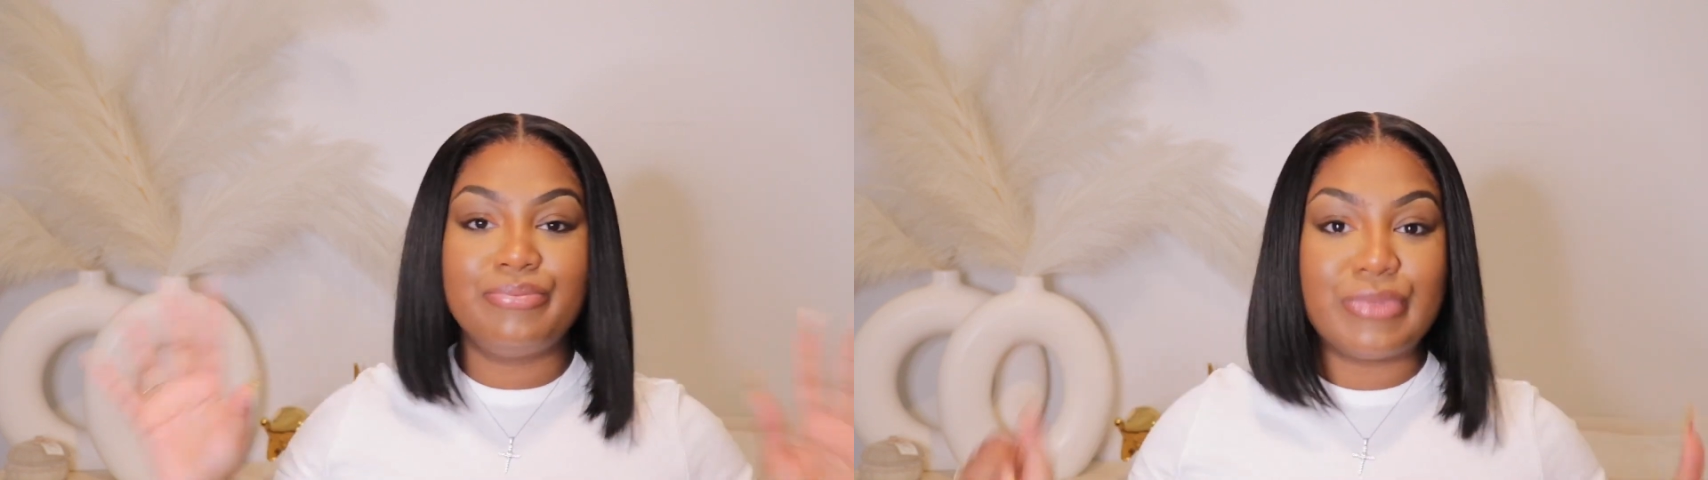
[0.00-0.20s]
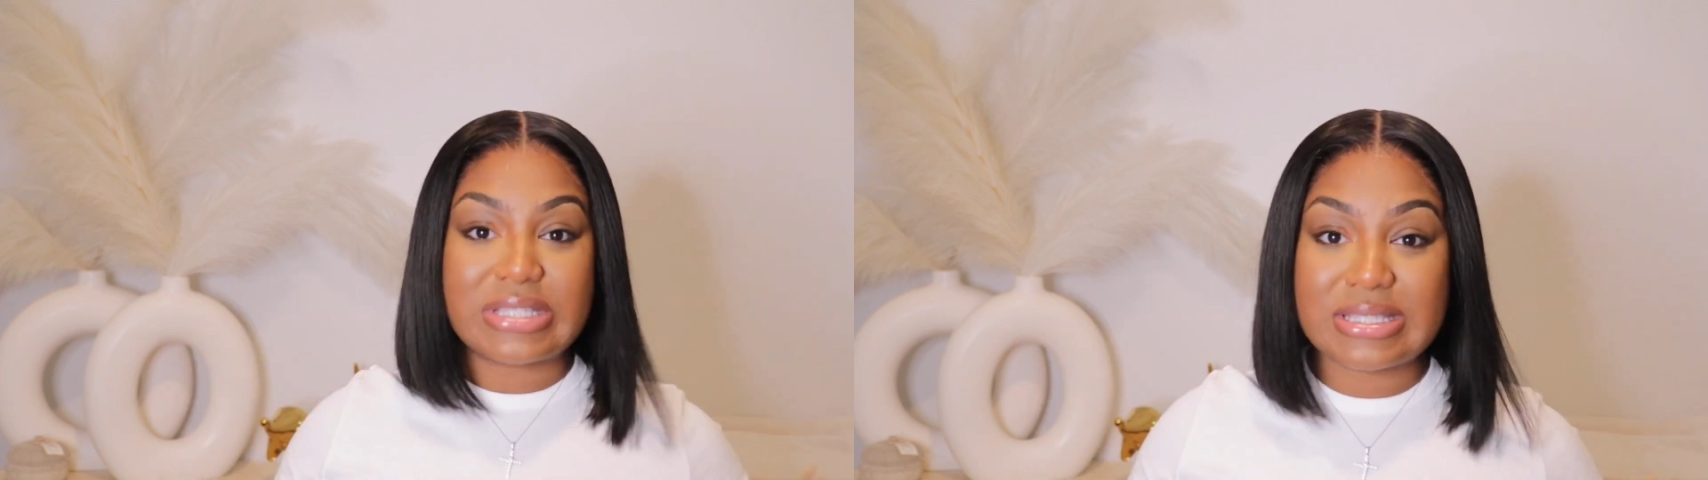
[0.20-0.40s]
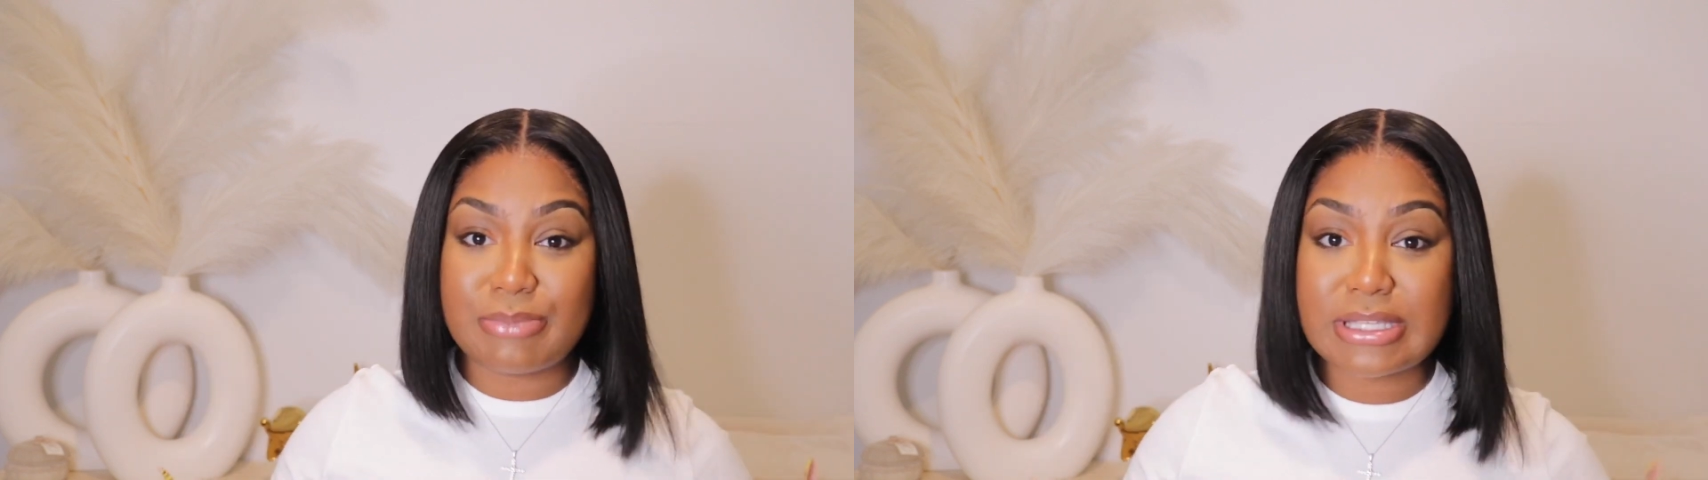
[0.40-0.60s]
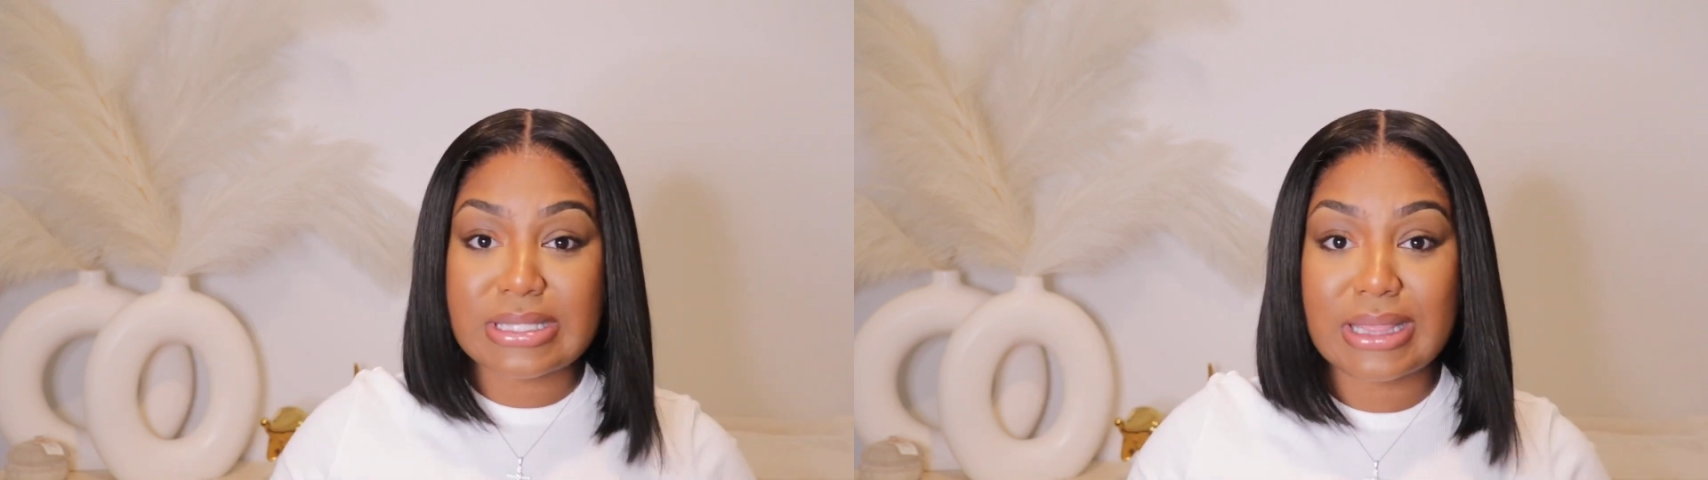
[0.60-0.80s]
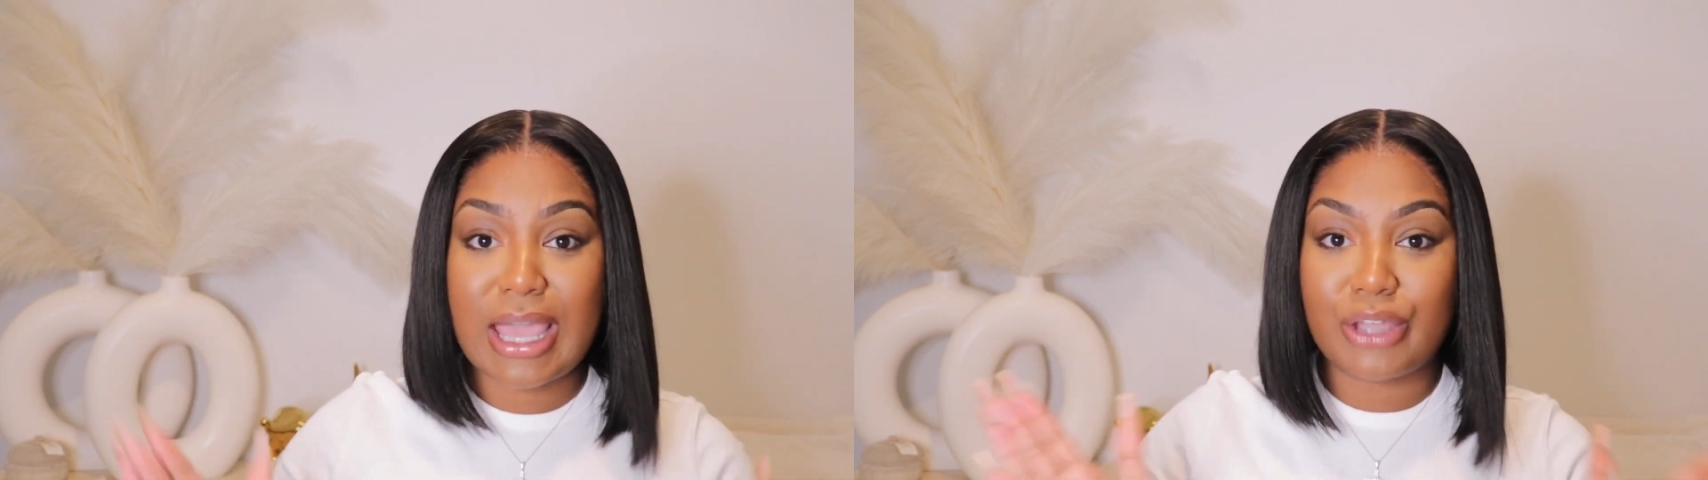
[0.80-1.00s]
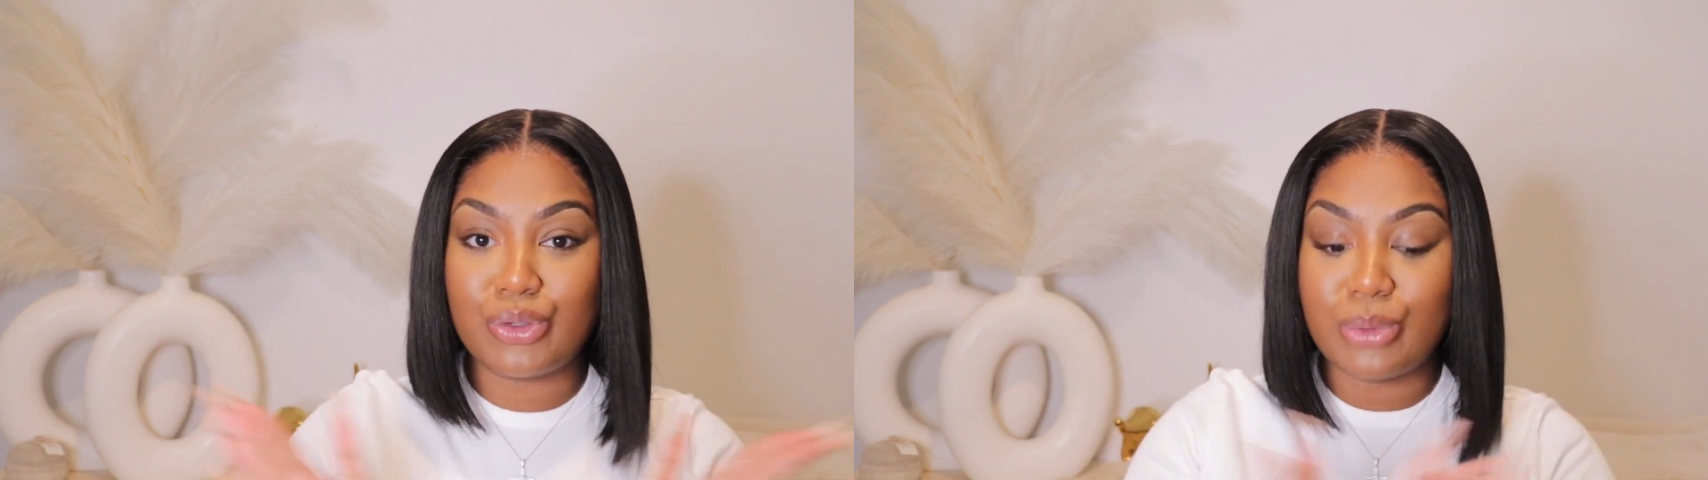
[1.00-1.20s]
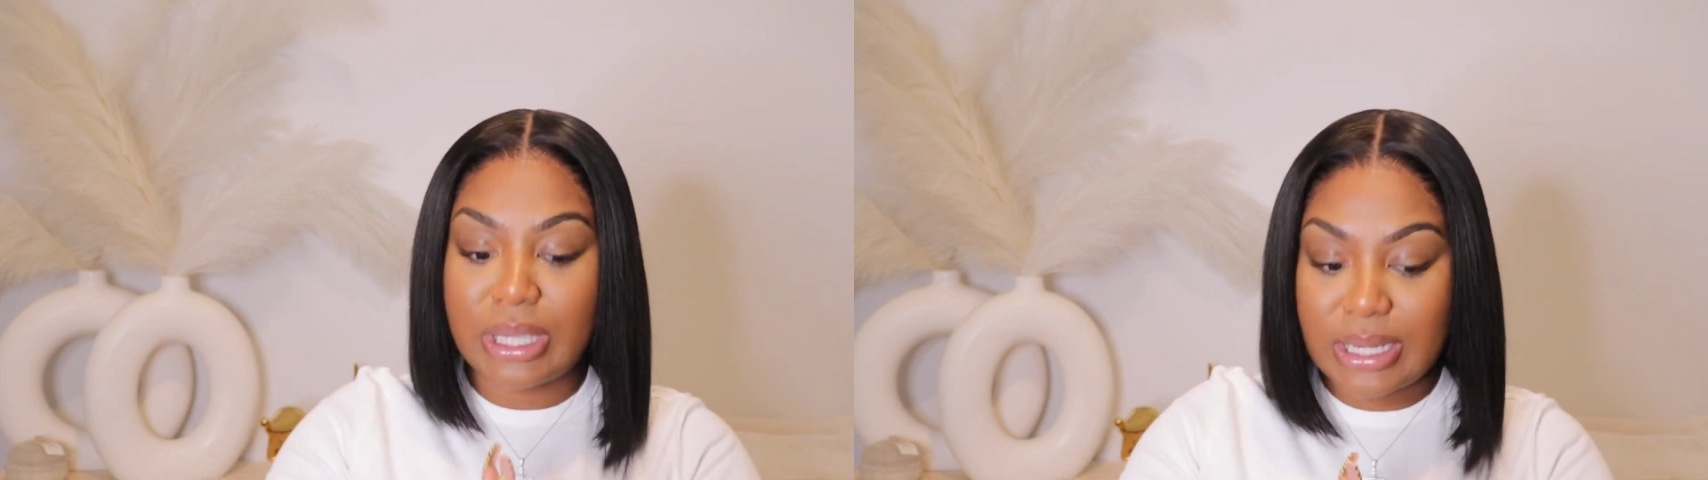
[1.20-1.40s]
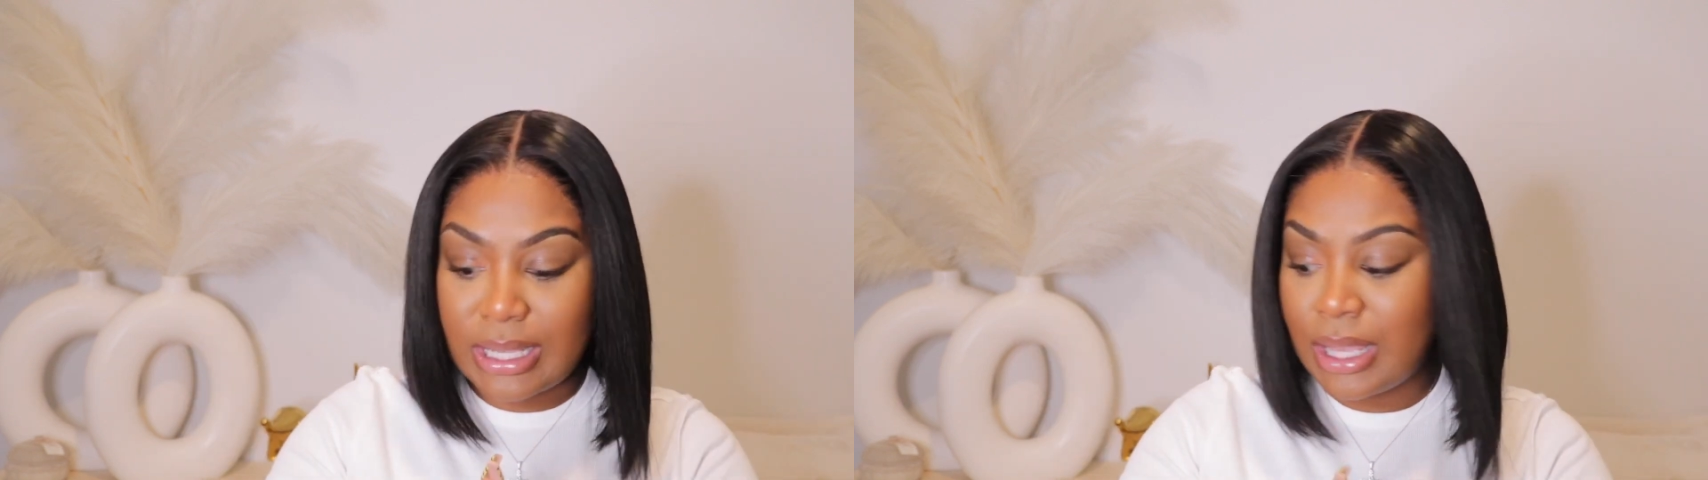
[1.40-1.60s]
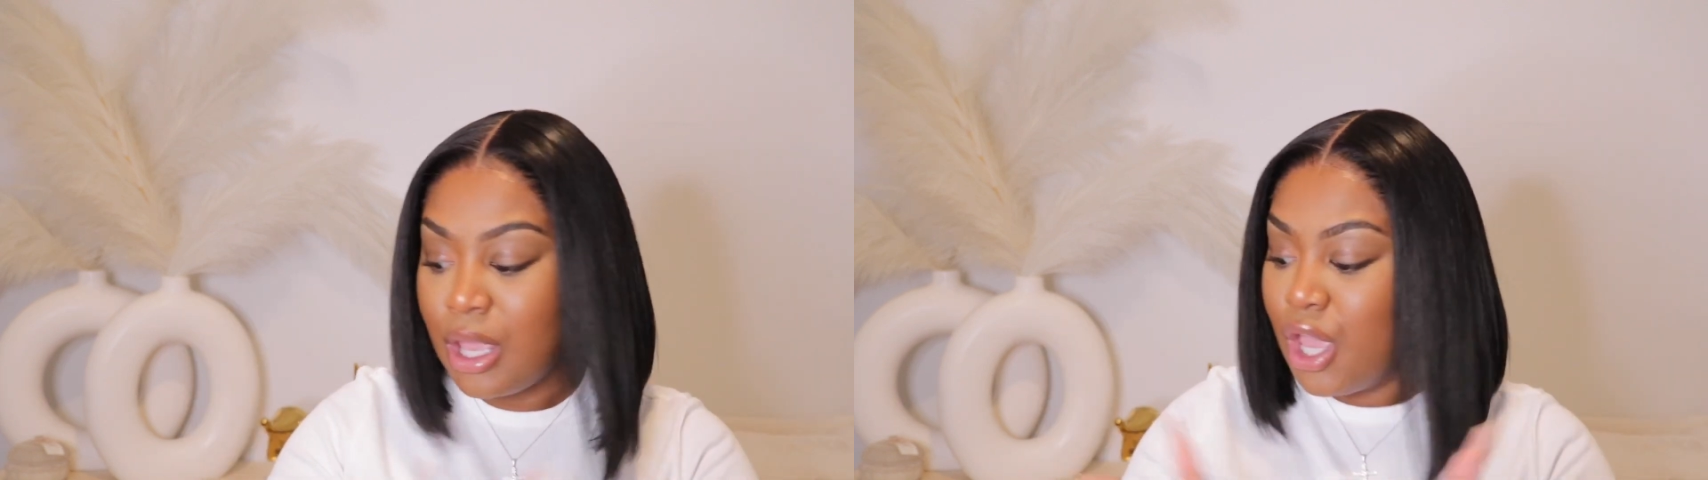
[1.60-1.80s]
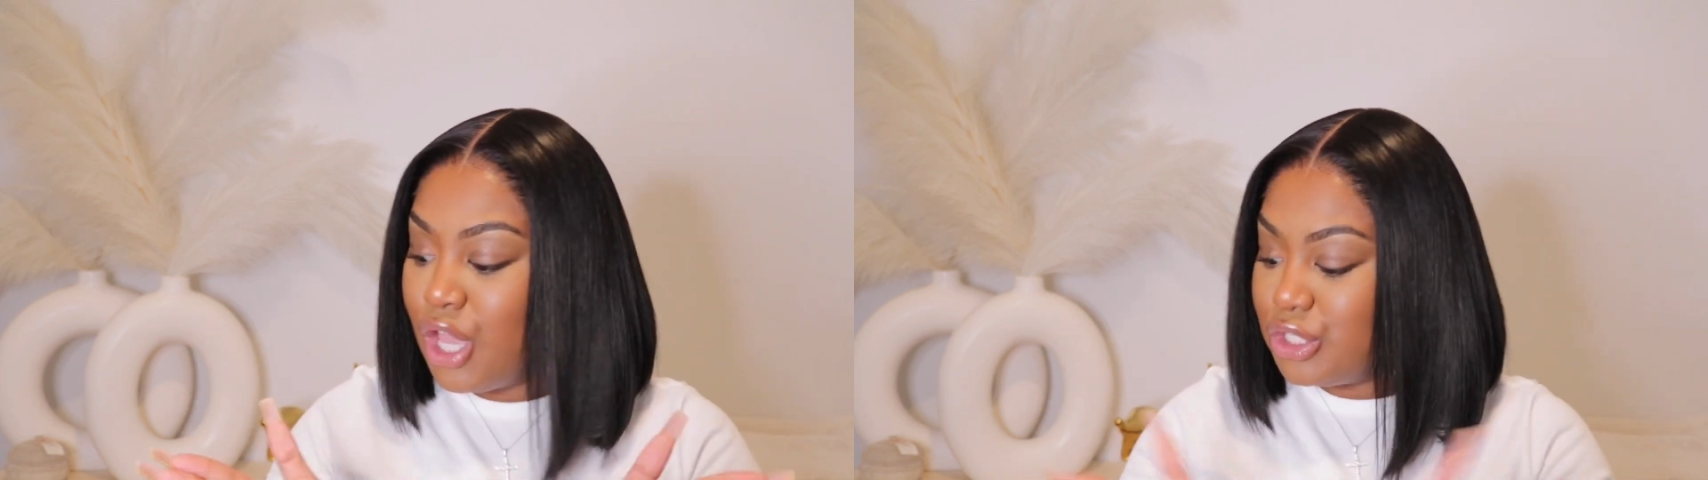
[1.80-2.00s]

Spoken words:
this is basically how you get it.